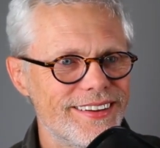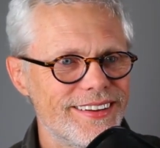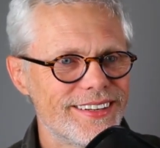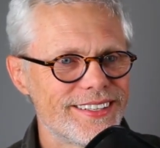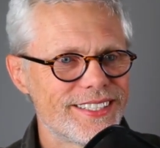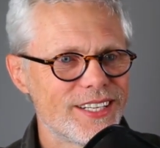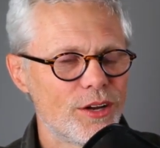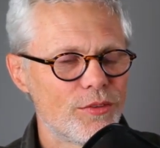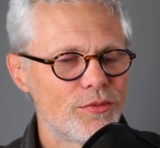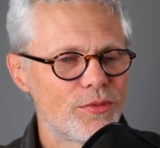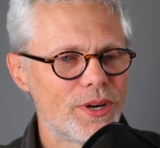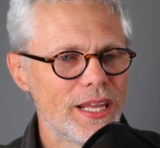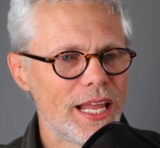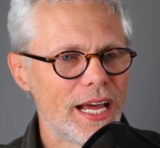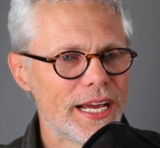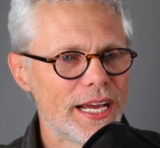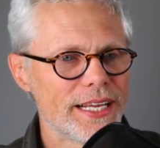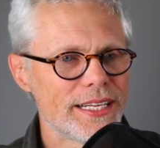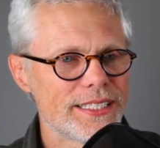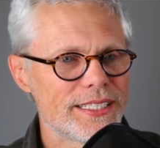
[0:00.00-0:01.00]
Self
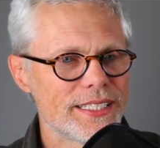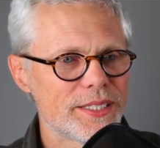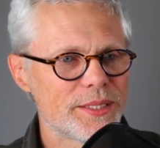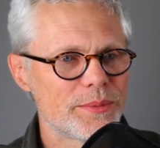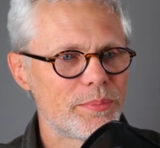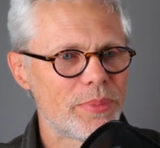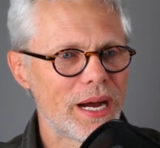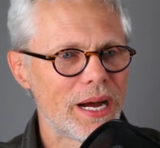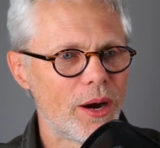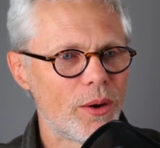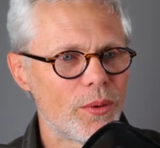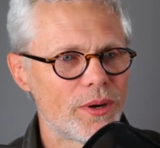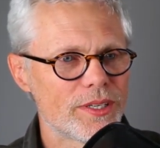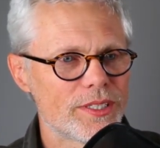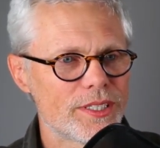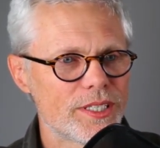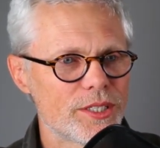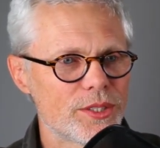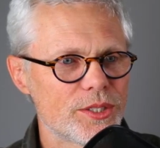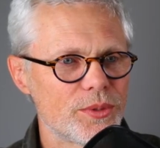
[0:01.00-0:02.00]
reliance is power,
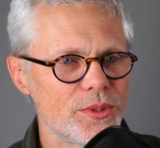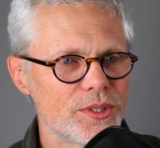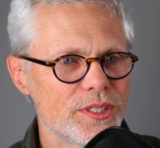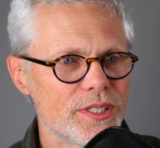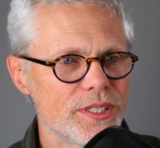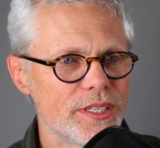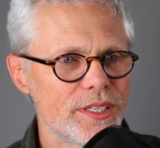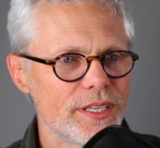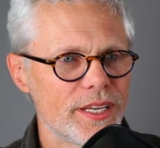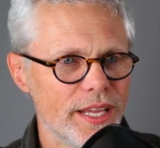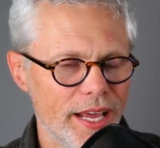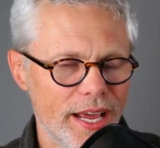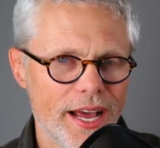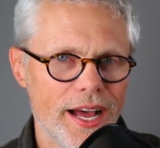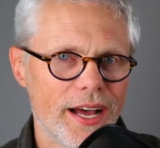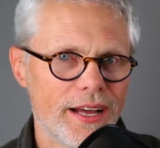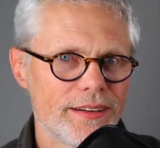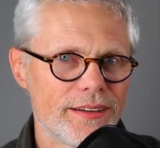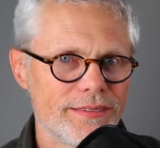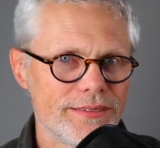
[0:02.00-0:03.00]
says Ruslan.
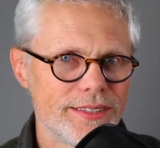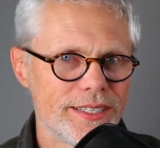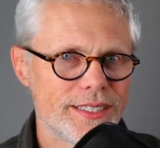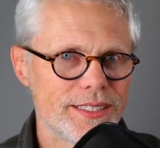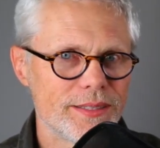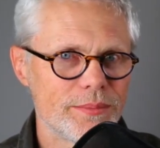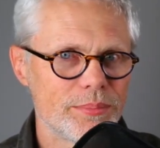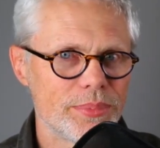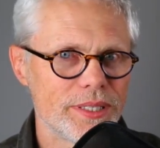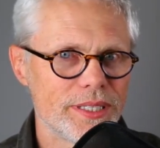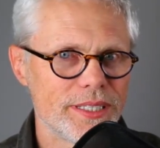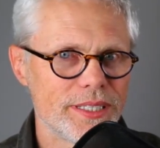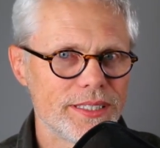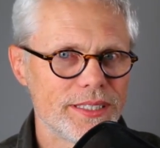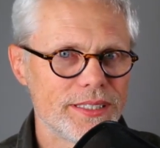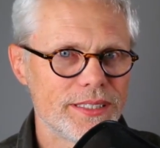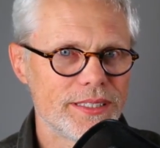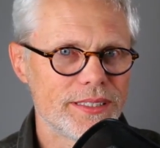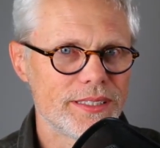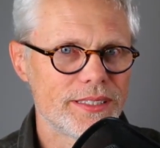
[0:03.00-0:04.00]
Yeah, discipline
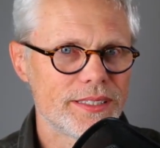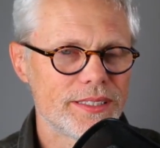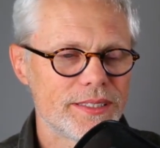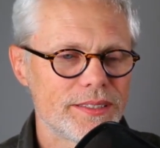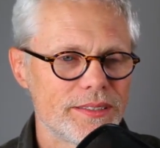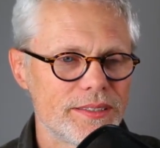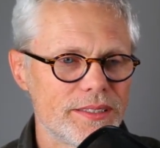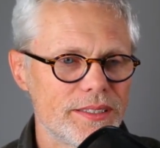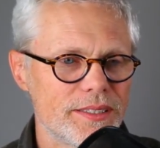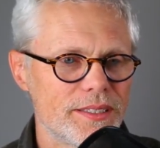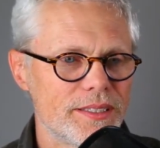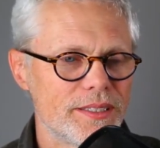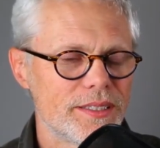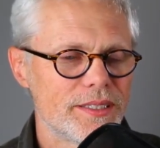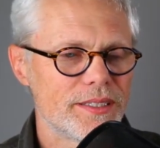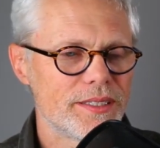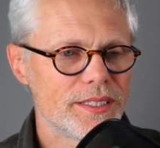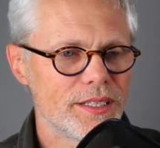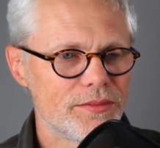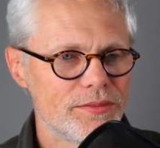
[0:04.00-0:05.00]
is
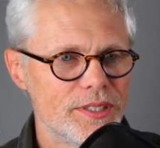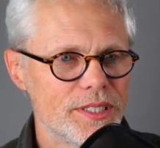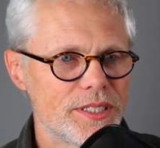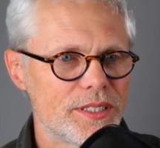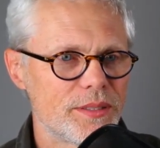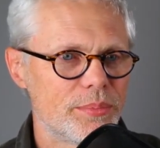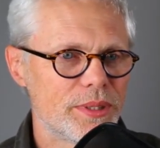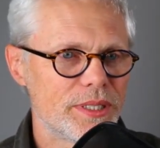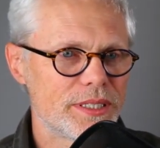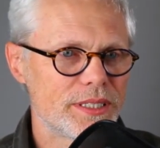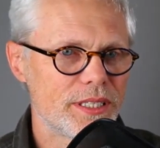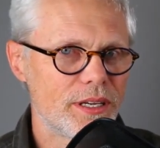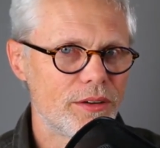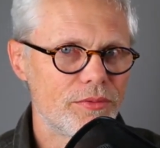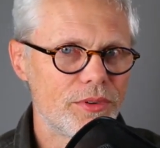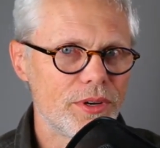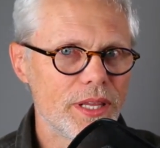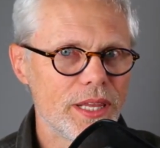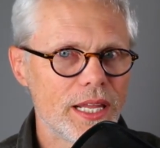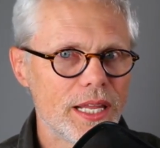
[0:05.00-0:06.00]
self discipline,
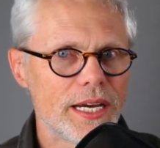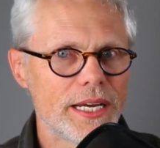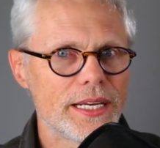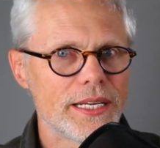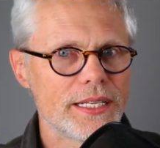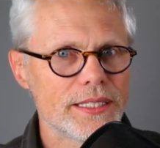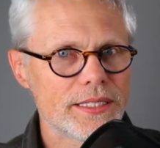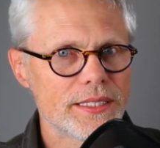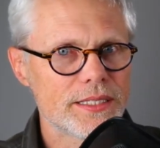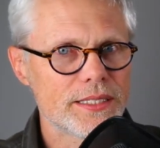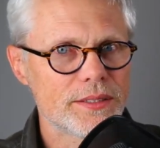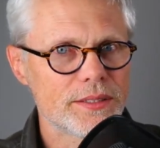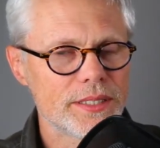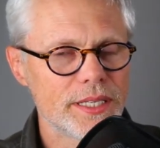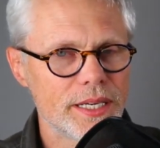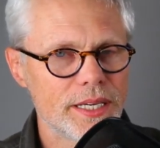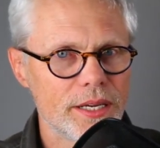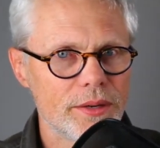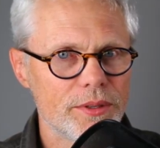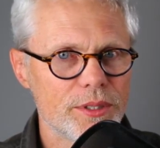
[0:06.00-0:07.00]
self reliance,
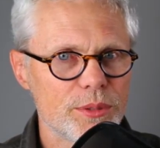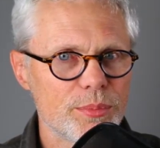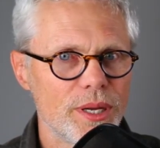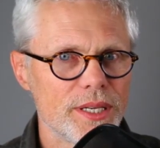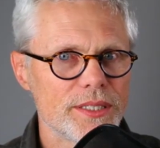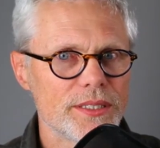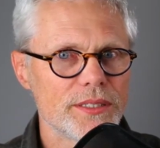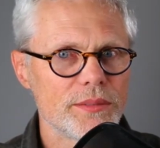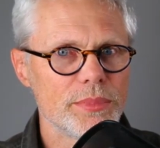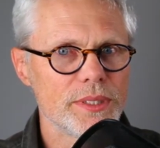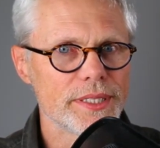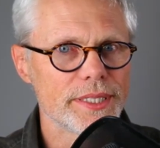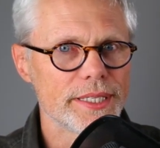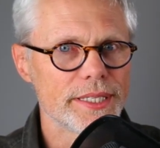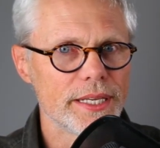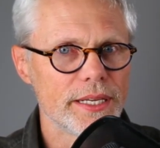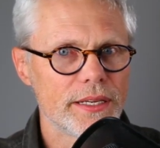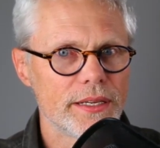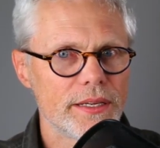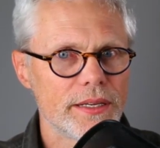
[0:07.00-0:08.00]
taking
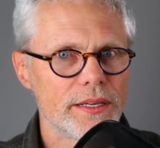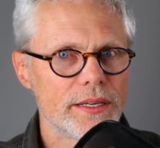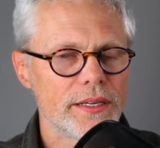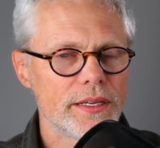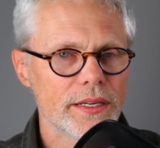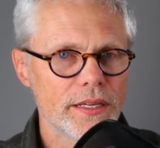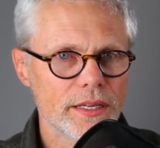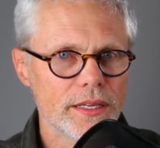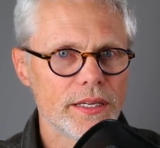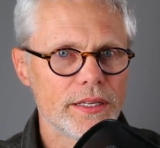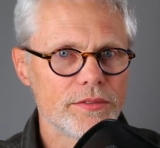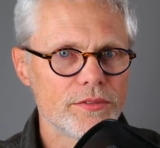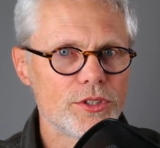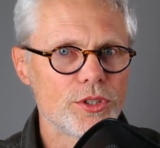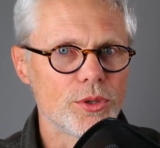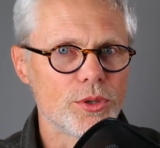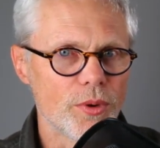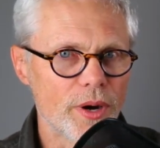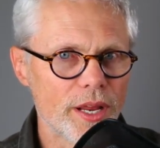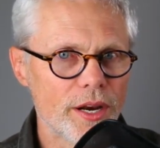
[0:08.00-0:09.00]
responsibility gives
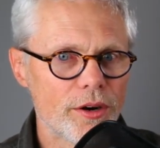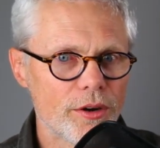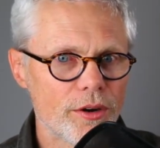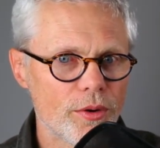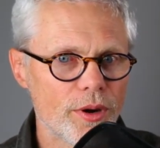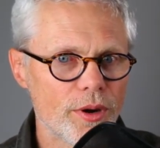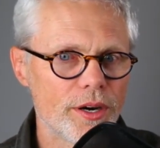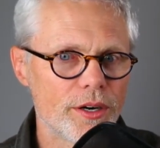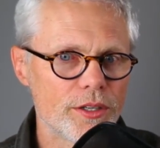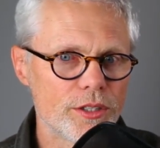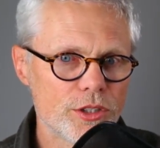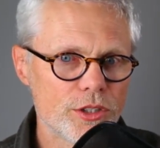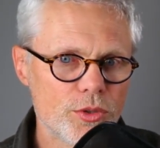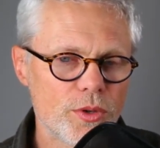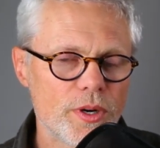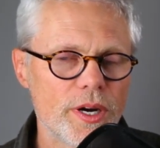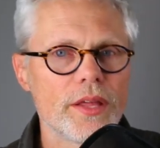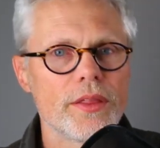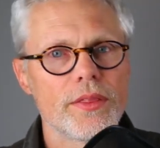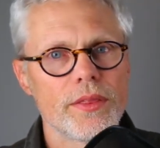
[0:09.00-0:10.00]
you greater and greater
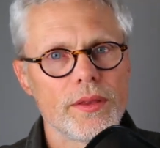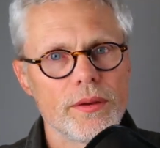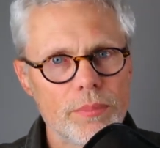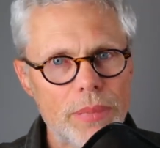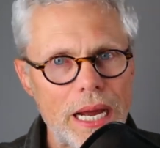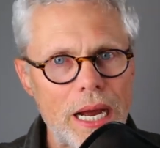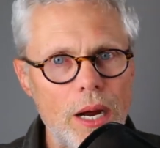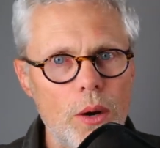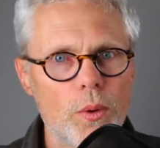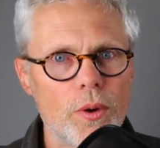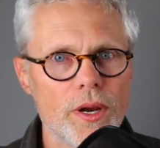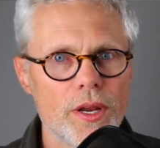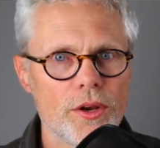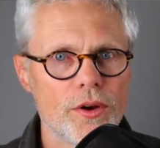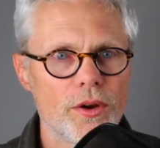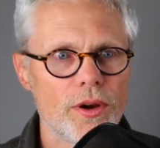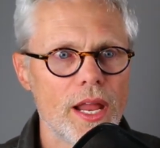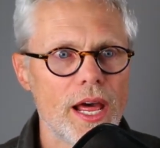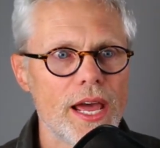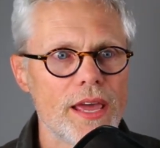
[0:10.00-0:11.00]
strength and power in
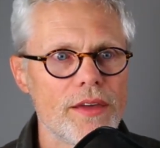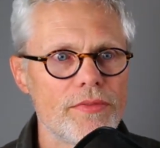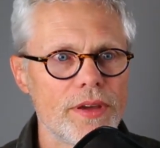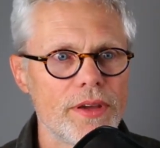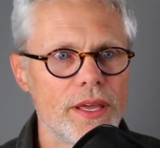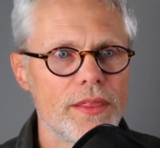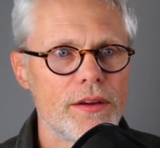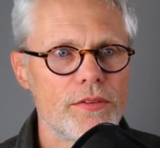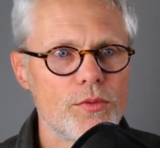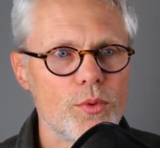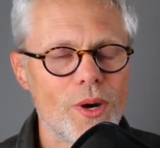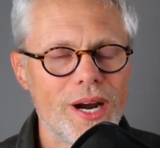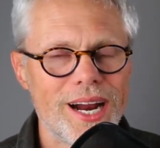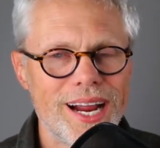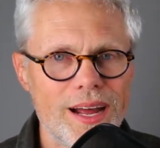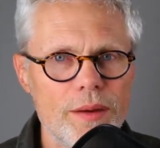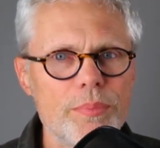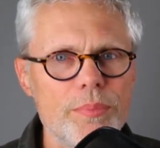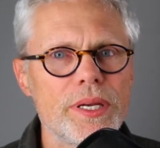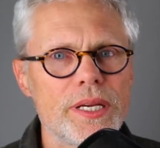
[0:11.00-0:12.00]
your life and therefore
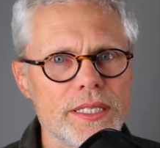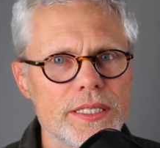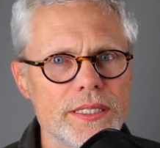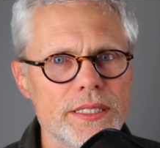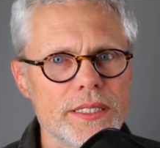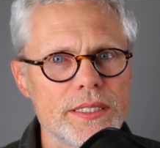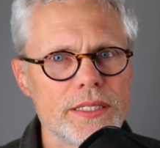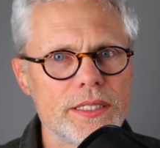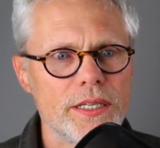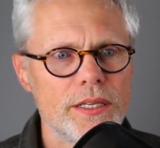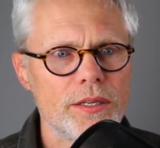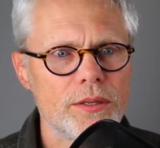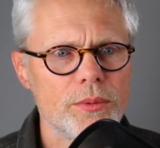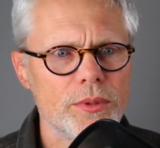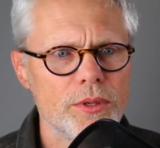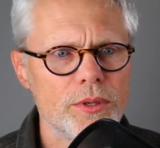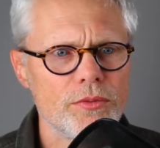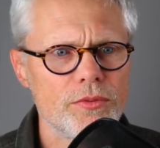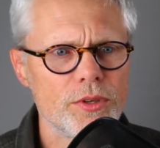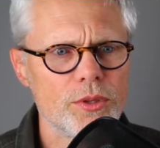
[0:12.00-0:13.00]
happiness. Because, you know,
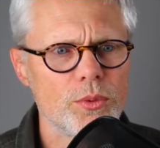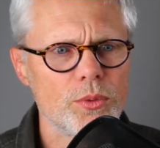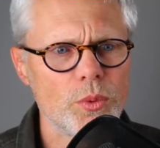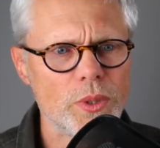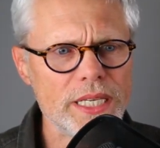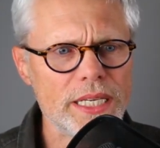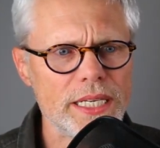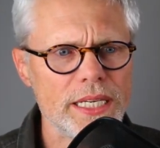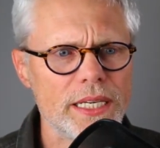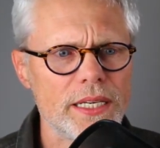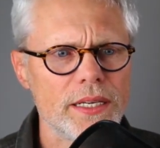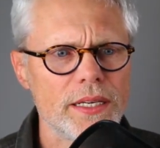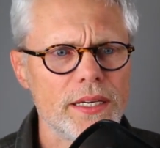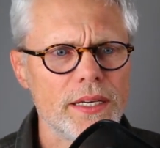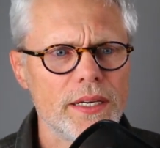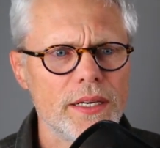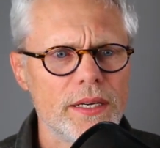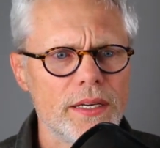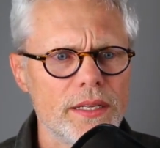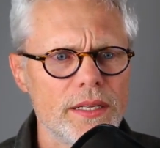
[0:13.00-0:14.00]
when you feel weak,
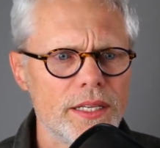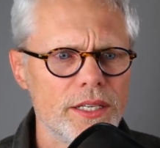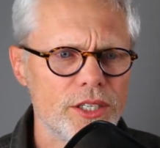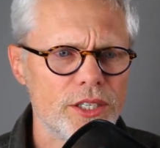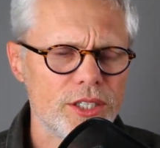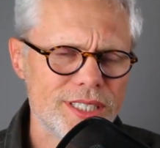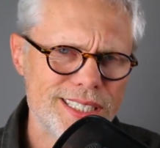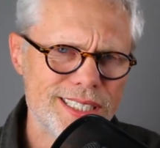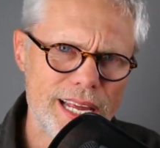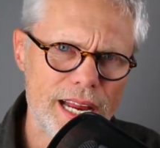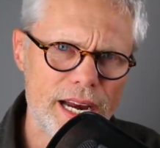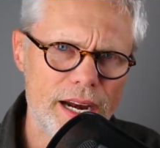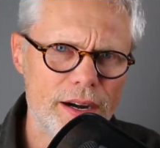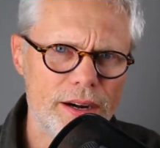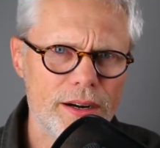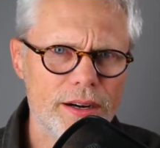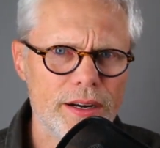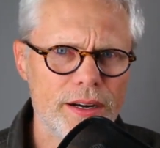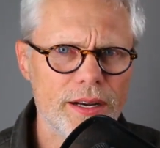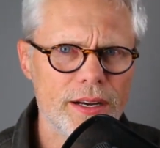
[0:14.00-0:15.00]
then you're
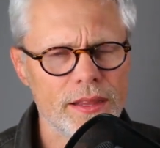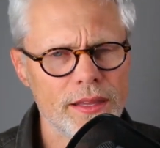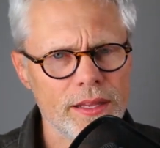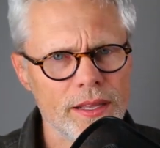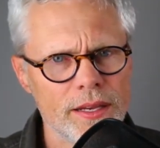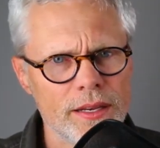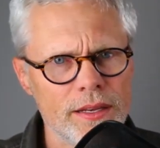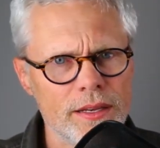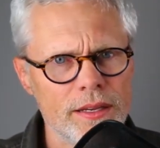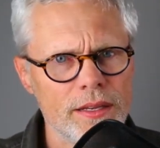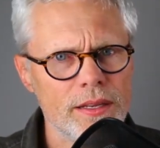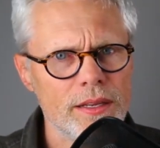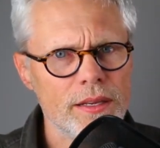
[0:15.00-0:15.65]
scared, and then